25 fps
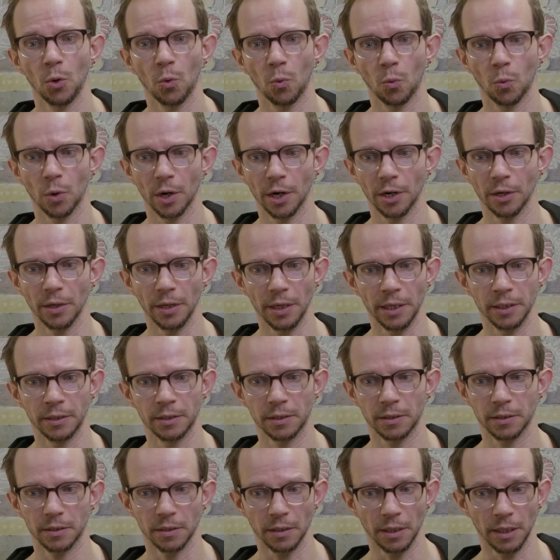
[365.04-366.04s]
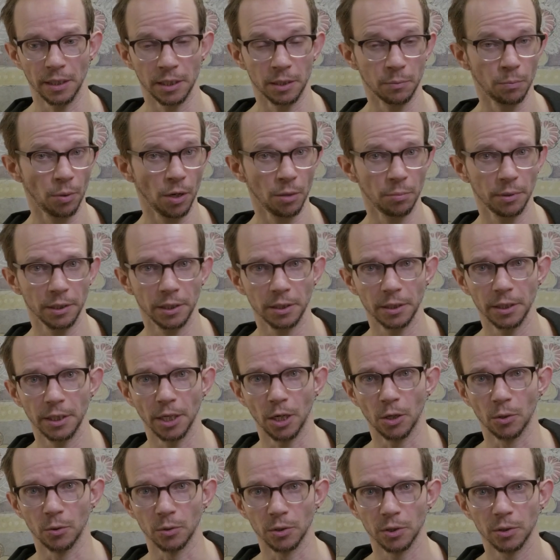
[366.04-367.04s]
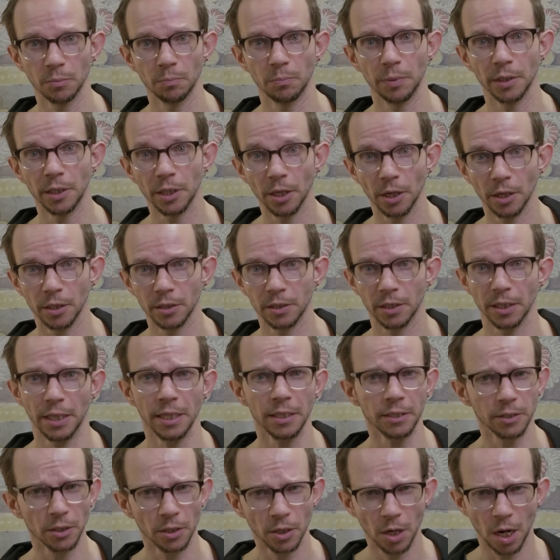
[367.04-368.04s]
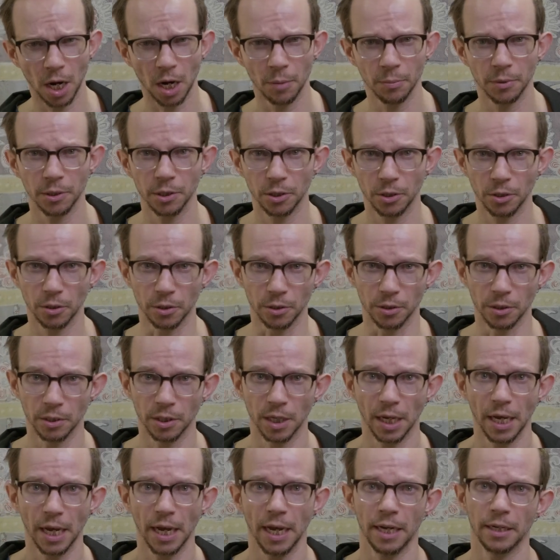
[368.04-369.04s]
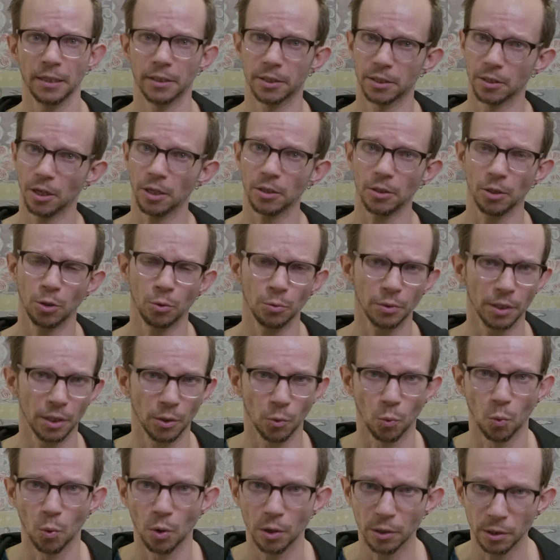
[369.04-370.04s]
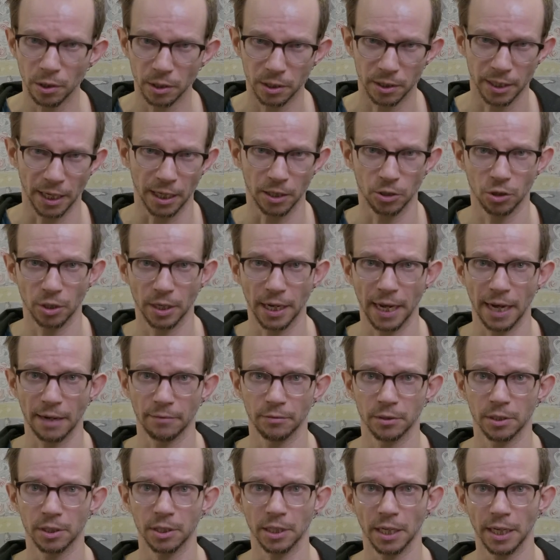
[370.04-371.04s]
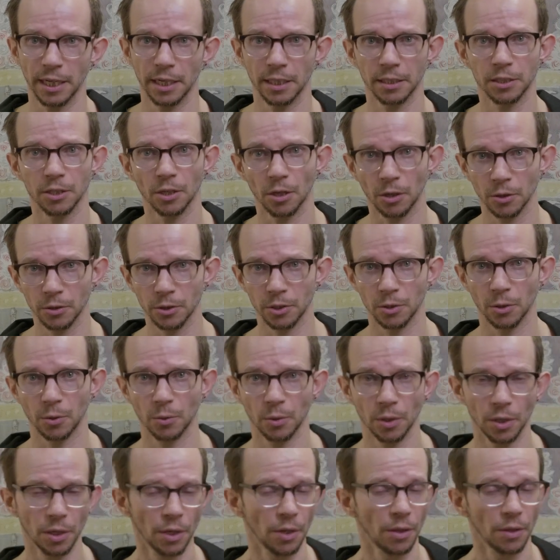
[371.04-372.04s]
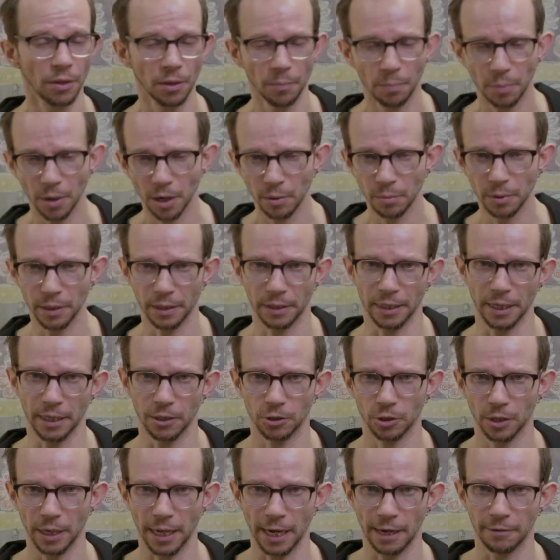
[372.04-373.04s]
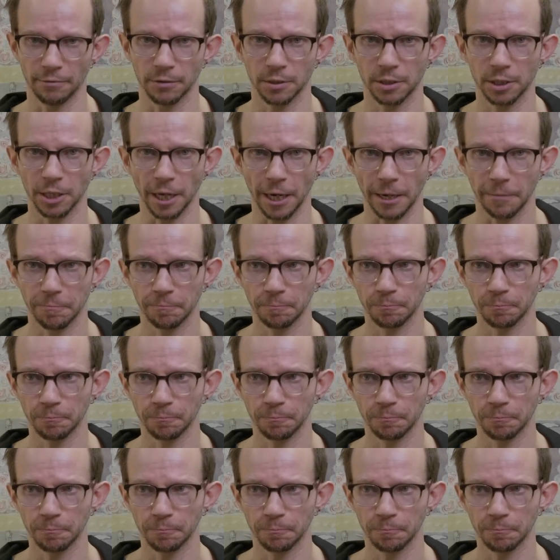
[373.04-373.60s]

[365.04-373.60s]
where it's publicly owned because it's a common good, and it's not only the workers that should have a say, it's also the public that should have a say.